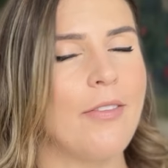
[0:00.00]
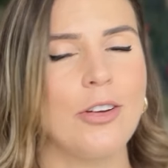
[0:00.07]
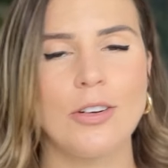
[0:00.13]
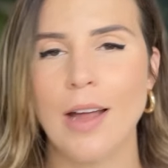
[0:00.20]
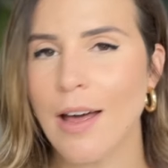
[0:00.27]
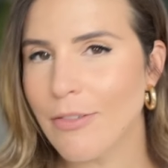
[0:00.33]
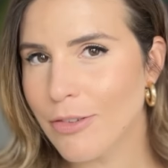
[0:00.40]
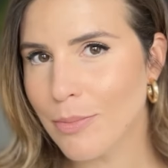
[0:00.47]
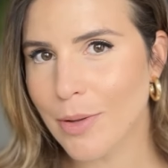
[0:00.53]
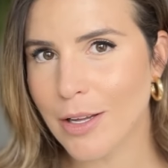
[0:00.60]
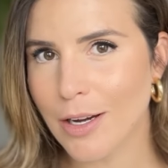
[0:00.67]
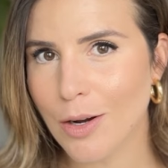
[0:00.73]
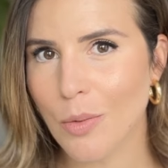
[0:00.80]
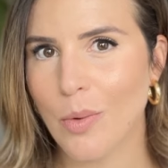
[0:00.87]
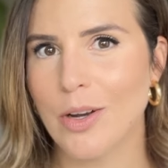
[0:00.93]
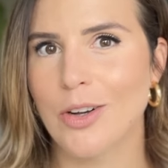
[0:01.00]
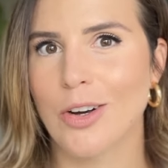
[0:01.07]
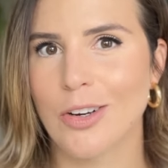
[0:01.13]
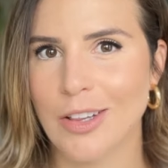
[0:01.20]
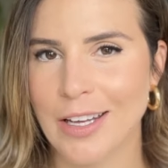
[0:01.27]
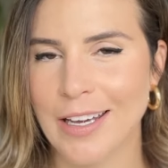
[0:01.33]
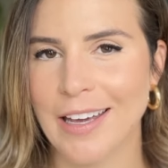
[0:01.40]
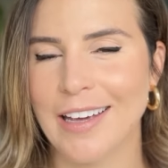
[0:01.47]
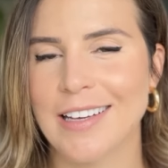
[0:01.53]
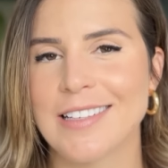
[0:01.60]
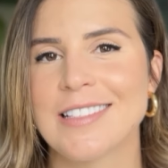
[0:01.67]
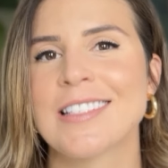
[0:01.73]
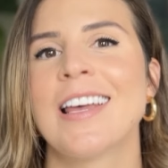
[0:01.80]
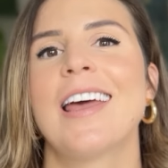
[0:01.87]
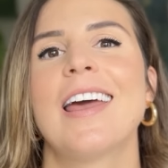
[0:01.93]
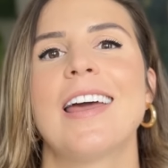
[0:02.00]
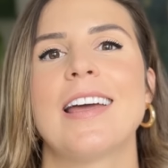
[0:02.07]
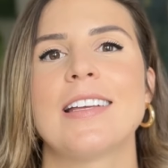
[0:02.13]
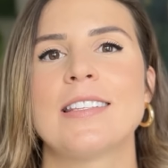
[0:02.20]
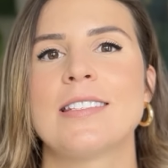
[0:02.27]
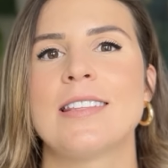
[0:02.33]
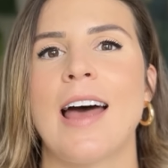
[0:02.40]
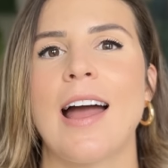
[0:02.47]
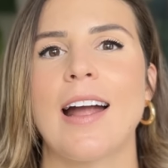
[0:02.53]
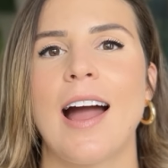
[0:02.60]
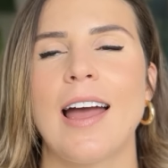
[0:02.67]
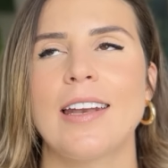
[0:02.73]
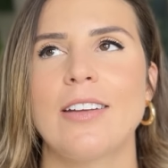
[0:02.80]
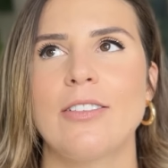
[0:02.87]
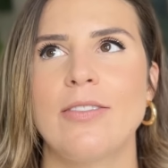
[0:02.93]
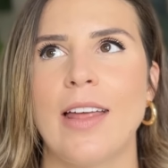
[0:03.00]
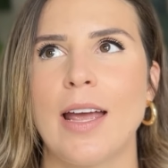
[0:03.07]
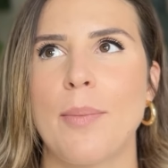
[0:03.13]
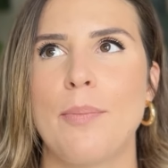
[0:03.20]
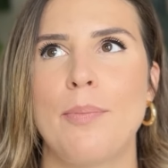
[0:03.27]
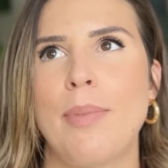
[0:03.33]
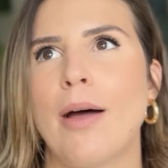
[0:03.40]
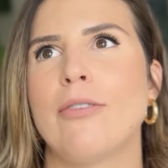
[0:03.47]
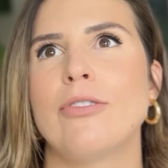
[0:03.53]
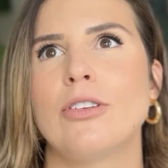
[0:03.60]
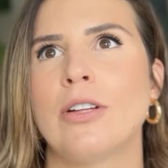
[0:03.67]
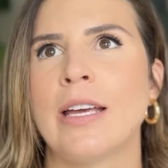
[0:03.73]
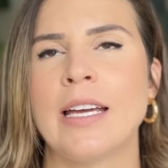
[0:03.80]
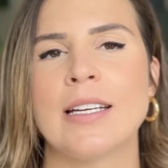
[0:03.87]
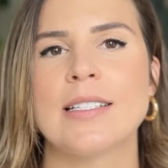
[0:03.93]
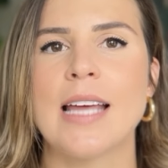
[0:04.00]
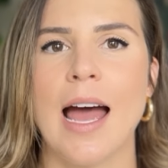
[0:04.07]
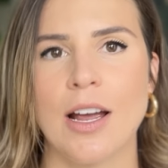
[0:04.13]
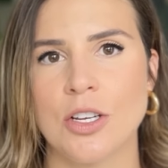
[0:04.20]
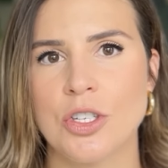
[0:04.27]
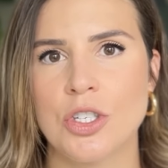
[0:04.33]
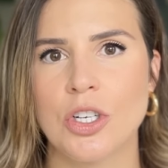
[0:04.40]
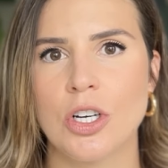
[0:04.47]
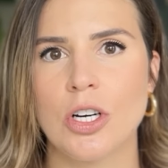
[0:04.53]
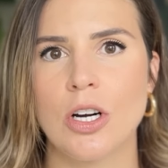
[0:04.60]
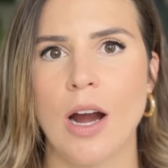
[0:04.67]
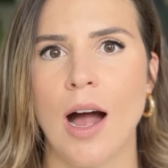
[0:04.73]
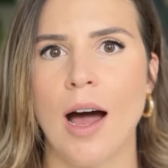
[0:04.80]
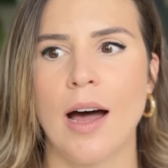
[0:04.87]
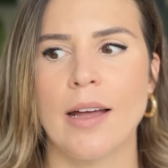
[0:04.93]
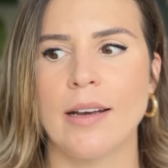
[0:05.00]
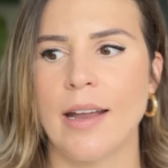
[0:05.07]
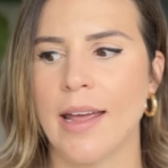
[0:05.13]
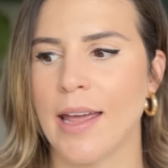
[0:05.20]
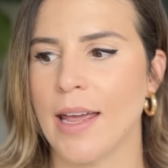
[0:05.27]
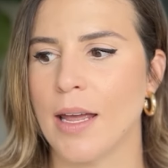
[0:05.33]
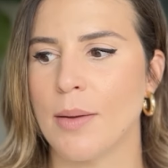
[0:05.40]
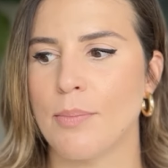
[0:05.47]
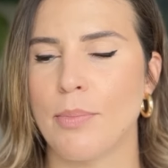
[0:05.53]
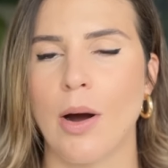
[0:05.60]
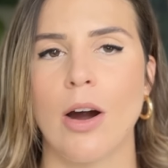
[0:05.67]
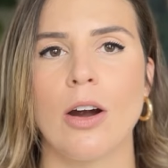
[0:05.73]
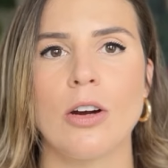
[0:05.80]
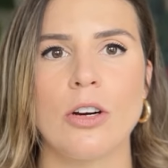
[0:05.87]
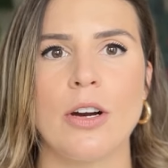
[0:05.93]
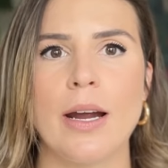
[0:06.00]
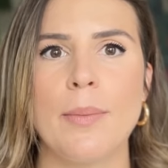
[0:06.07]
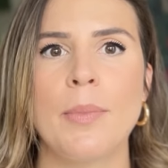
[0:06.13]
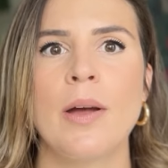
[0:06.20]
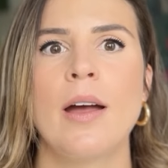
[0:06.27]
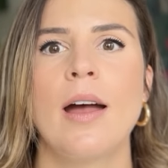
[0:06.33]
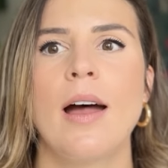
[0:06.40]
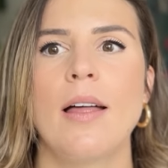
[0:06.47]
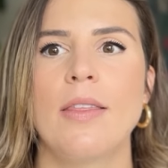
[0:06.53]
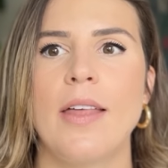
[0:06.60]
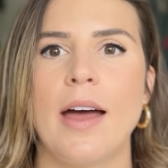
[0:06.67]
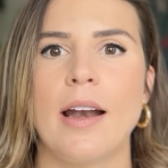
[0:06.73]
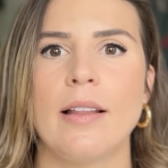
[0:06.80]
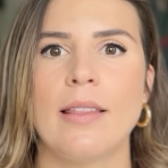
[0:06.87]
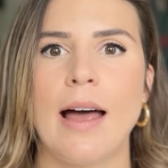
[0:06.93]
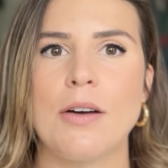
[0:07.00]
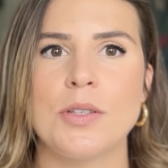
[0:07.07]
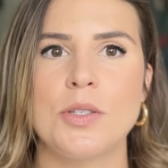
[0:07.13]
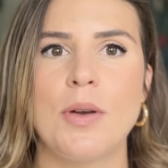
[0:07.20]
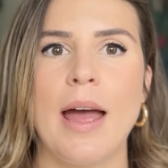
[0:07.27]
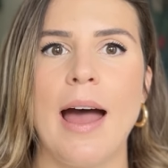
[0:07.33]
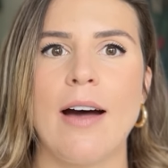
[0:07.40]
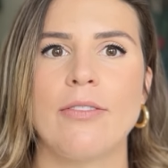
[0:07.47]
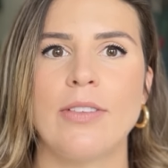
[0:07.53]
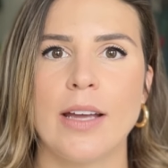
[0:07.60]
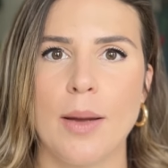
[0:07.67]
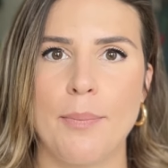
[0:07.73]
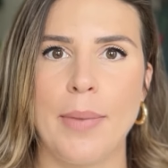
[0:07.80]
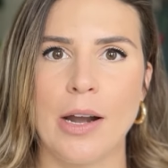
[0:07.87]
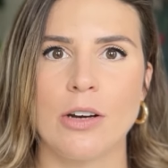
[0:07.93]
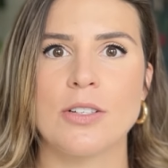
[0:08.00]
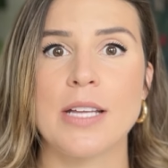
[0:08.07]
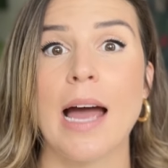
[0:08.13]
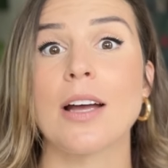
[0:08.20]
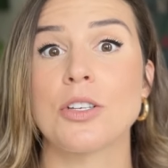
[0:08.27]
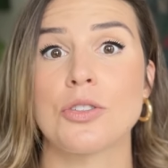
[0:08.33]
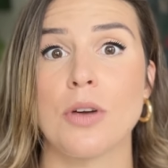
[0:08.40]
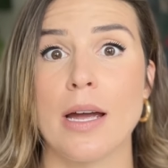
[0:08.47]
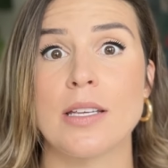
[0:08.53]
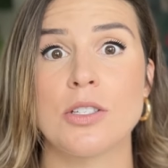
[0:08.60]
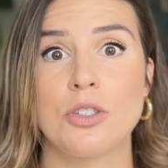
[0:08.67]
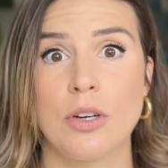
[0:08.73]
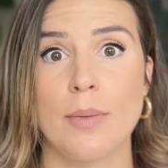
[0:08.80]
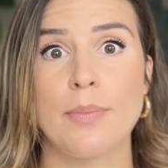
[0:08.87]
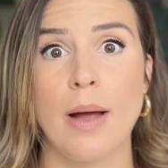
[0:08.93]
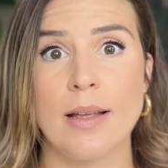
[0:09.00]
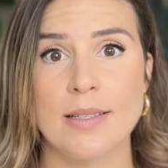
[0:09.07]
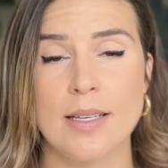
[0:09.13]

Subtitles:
you're not familiar what knurling is, it's that kind of like beveling texture on a bar grip that allows you to have like a better texturized grip on